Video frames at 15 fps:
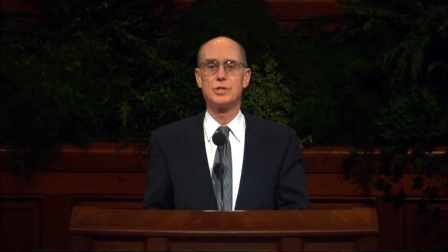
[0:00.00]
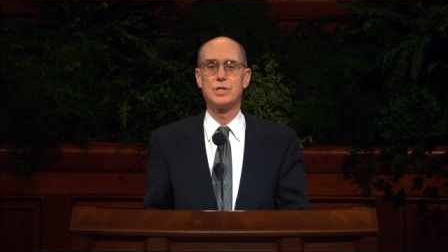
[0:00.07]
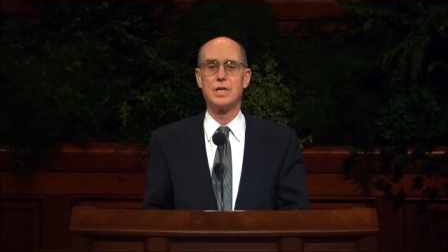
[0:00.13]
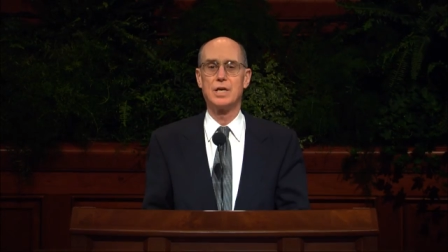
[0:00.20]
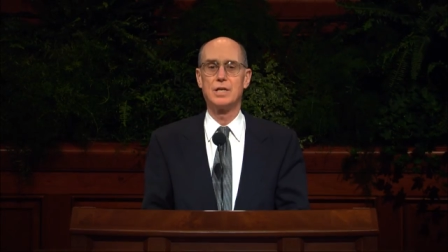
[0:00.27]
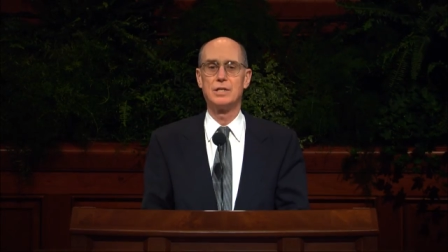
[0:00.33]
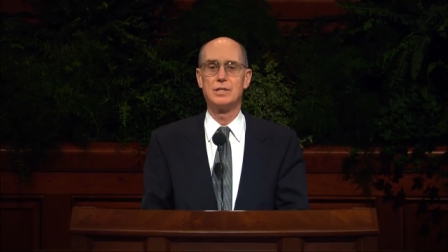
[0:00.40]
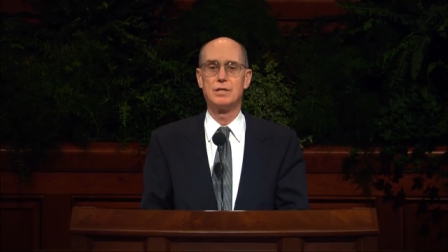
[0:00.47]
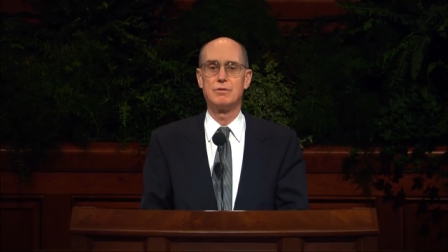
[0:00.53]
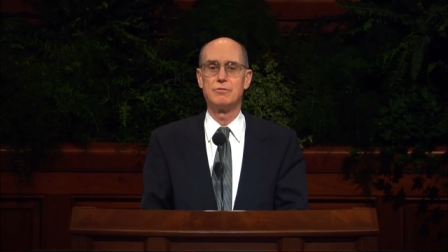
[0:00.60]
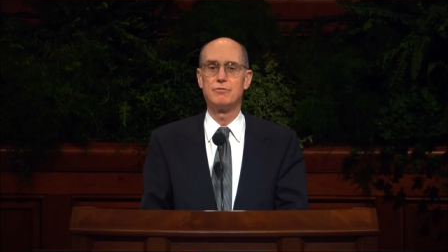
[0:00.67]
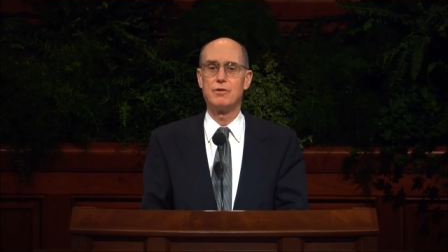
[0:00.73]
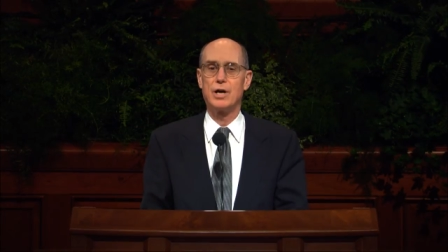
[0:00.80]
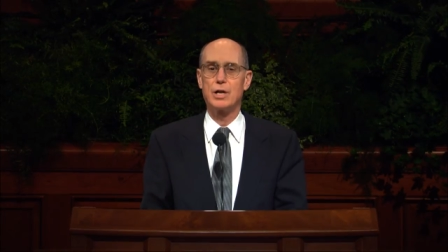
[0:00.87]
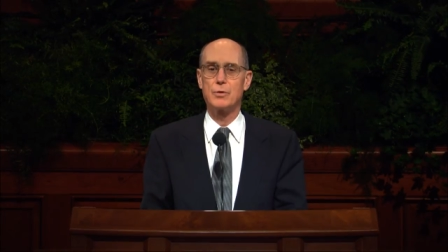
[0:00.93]
the end in
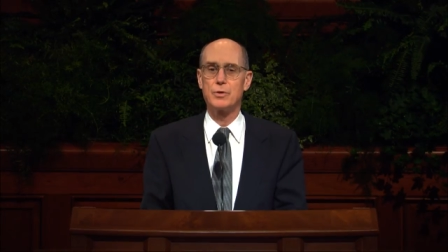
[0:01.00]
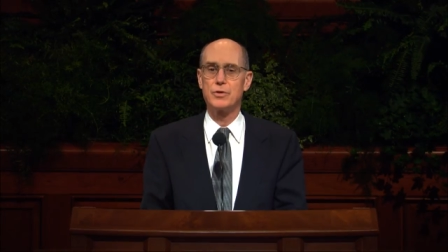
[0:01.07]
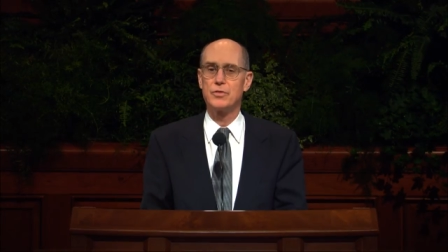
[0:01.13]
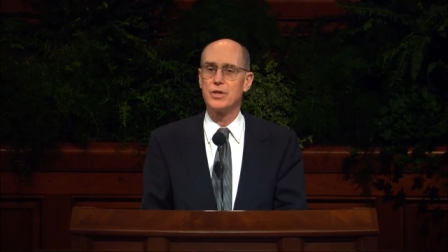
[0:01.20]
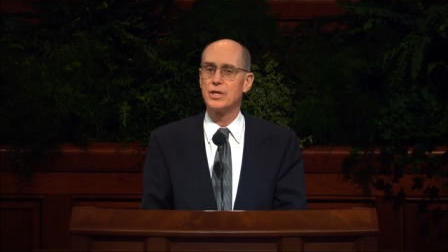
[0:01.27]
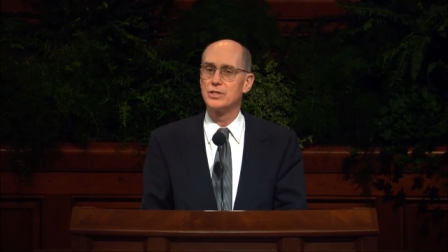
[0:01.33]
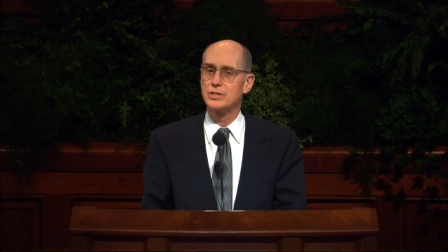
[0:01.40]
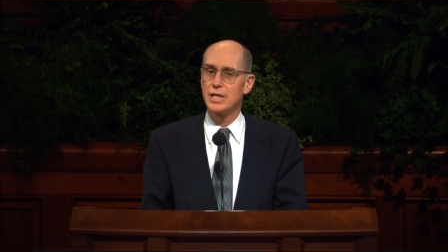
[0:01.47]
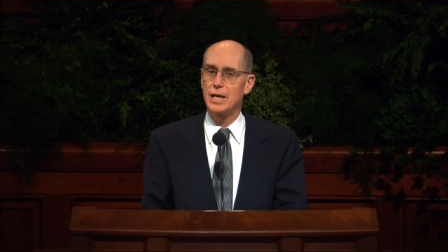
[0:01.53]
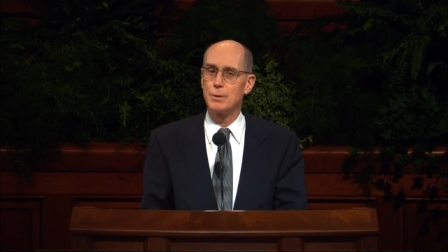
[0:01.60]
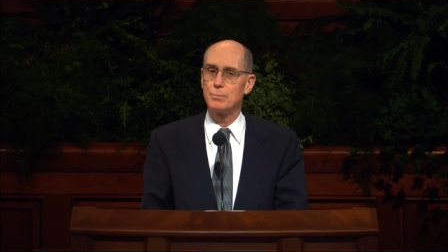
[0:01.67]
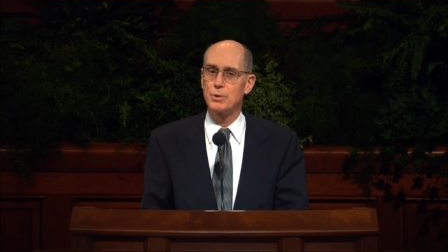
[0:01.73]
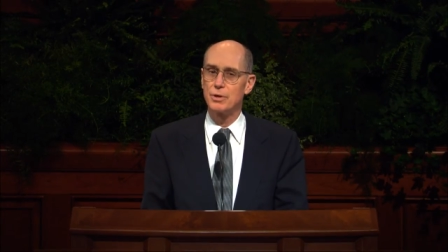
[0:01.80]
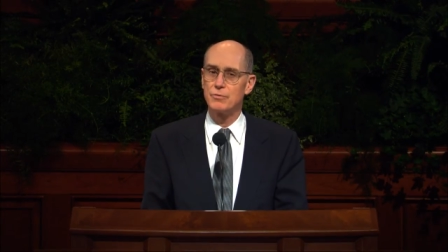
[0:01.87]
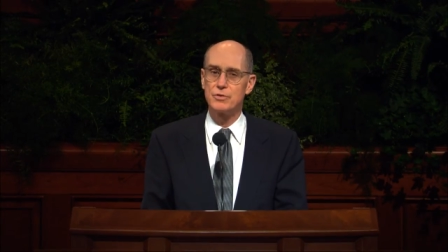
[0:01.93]
following the
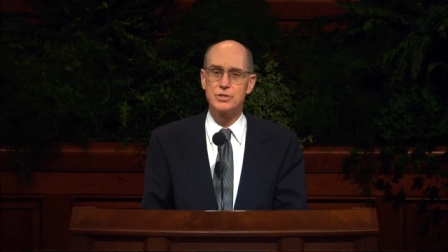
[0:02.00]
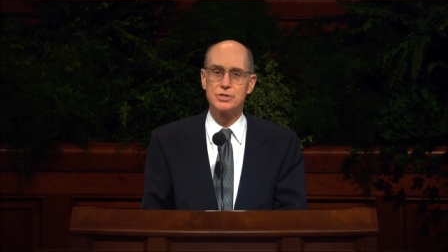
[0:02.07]
example of the